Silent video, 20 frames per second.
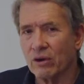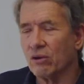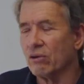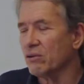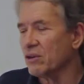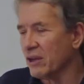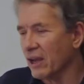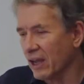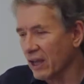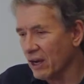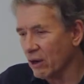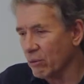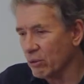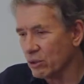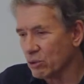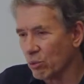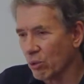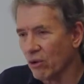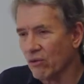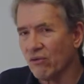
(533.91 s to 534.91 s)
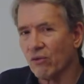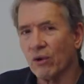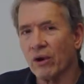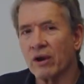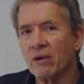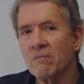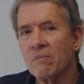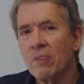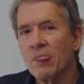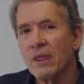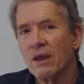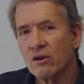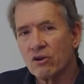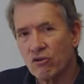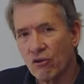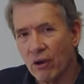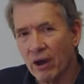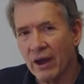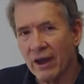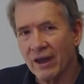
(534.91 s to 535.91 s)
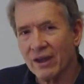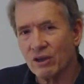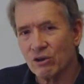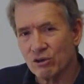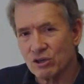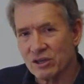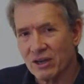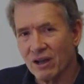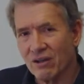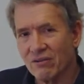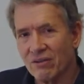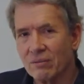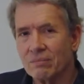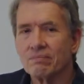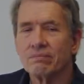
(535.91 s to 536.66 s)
Don't take anyone's word for it. Try it yourself.